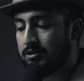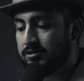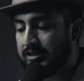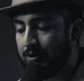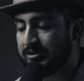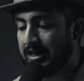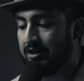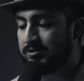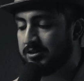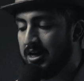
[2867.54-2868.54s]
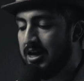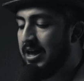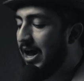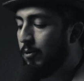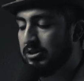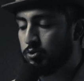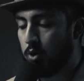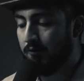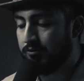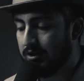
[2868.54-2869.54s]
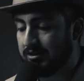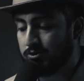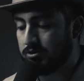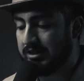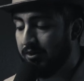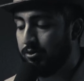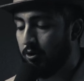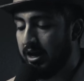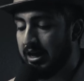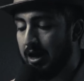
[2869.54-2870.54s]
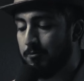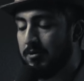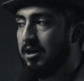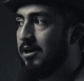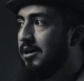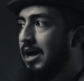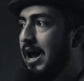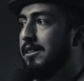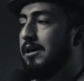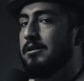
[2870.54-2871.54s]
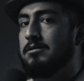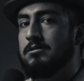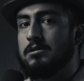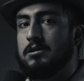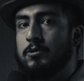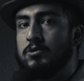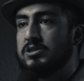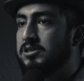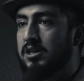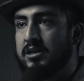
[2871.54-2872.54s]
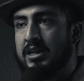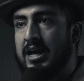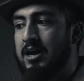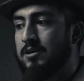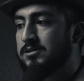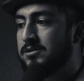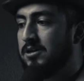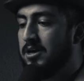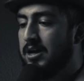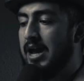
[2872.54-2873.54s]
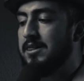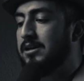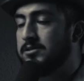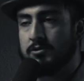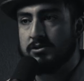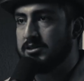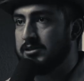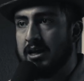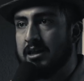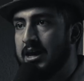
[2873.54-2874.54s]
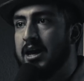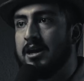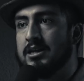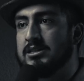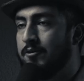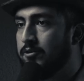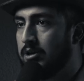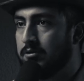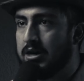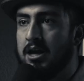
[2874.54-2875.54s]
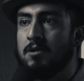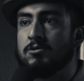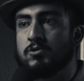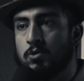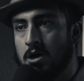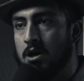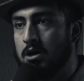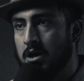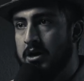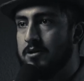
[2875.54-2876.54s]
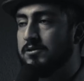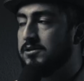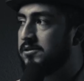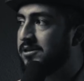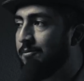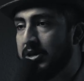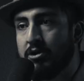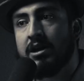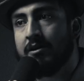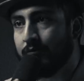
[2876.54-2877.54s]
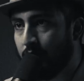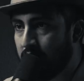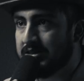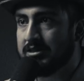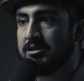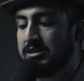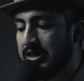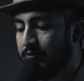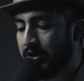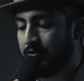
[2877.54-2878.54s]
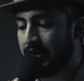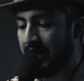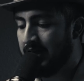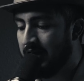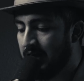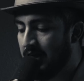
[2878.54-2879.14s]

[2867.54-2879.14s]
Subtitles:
Sarah's house around 10:30 a.m., and then they were just chilling in the house. And then she was just saying like, "Hey, is everything okay? What's wrong? Your sister's telling me that you're hearing voices. Is everything okay?"